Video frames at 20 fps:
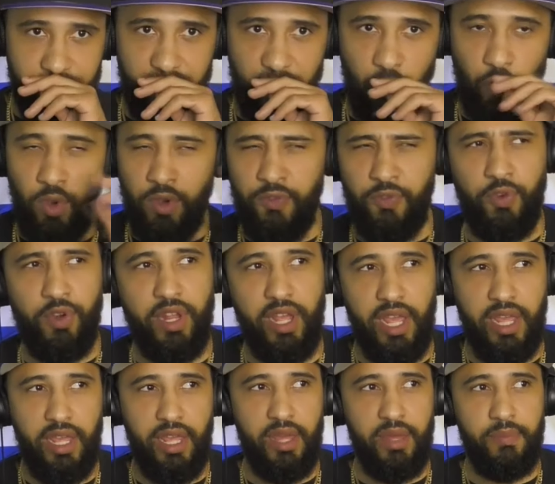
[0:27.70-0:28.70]

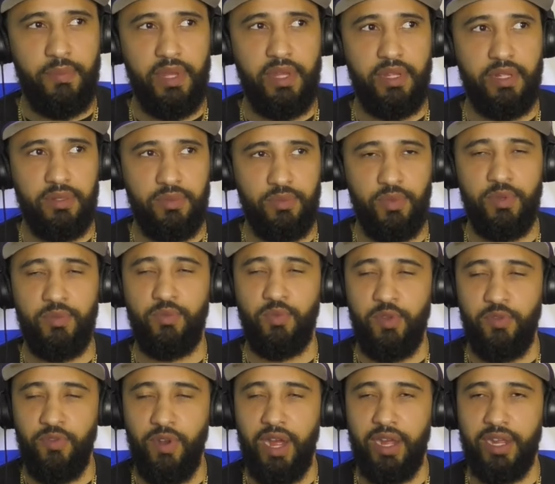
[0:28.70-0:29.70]
148, yeah, man. We
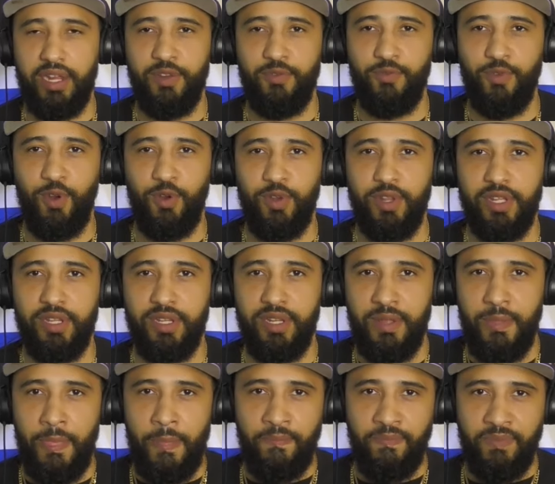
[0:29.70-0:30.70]
we rocking and rolling.
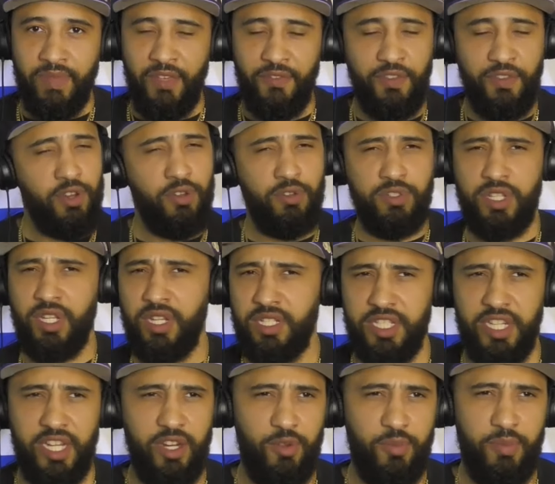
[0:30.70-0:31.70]
If you're new to the
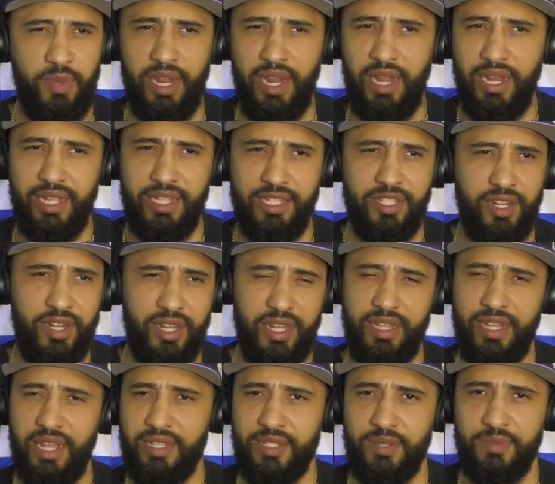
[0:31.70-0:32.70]
channel, man, I need y'all to
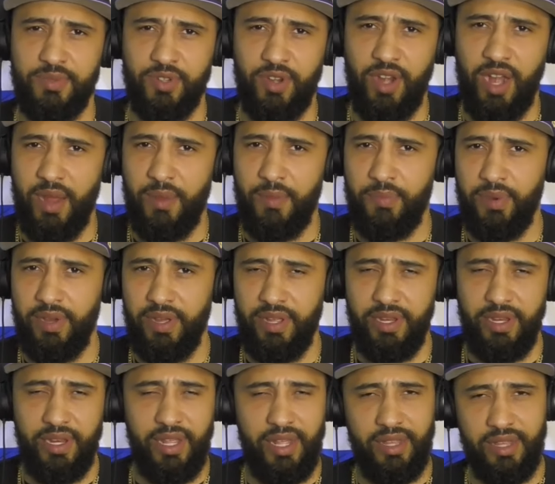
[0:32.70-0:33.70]
hit that subscribe
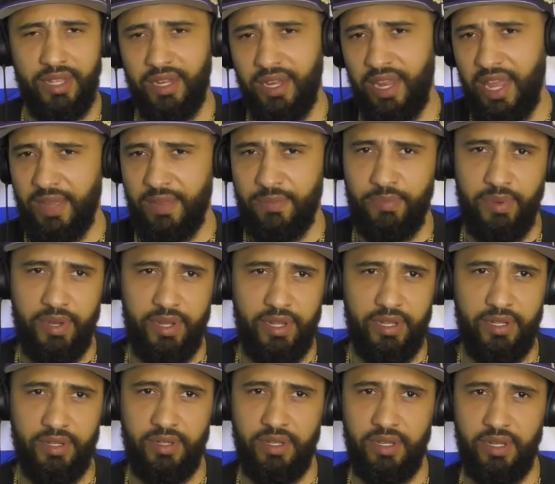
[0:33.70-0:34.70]
button, hit the like
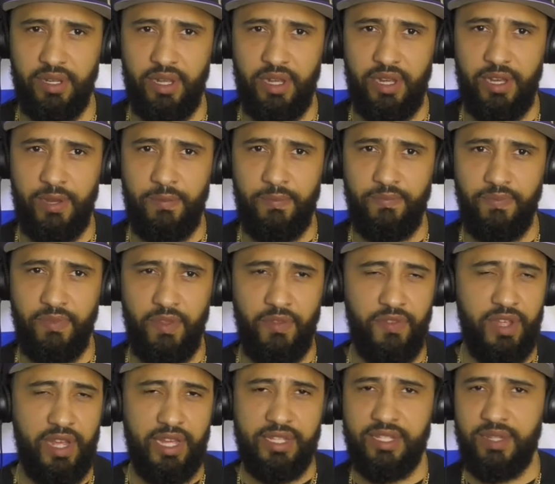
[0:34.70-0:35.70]
button. Um, if
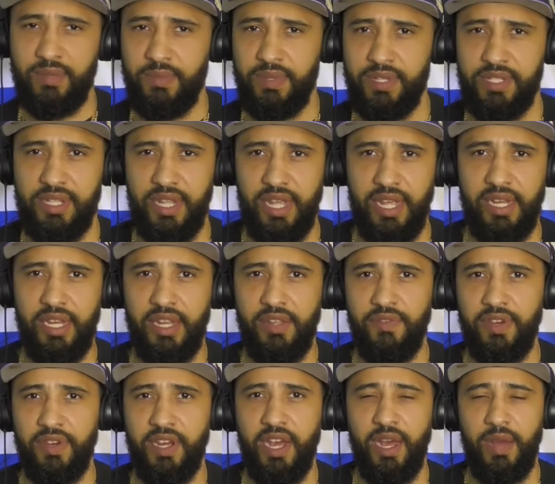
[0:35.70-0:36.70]
you got something to say, leave
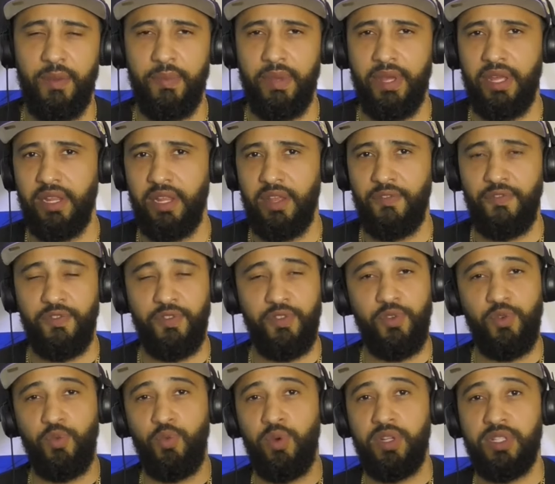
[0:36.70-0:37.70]
a comment. If
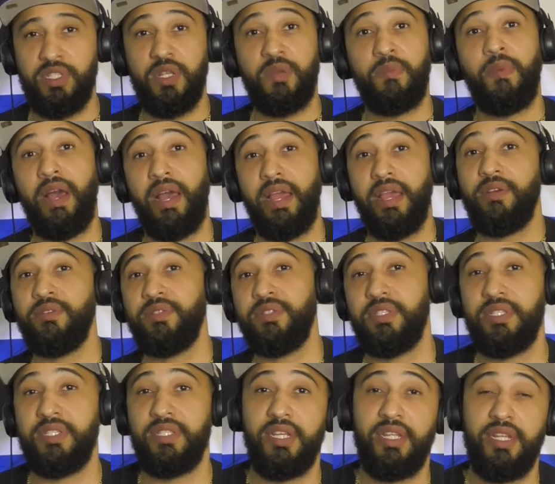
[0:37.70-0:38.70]
you want somebody else to
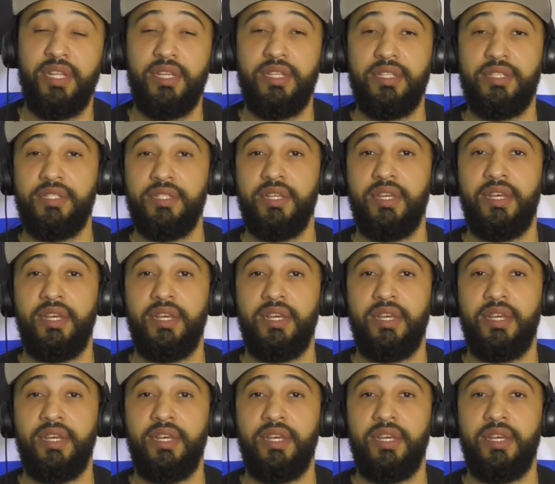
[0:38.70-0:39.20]
see this,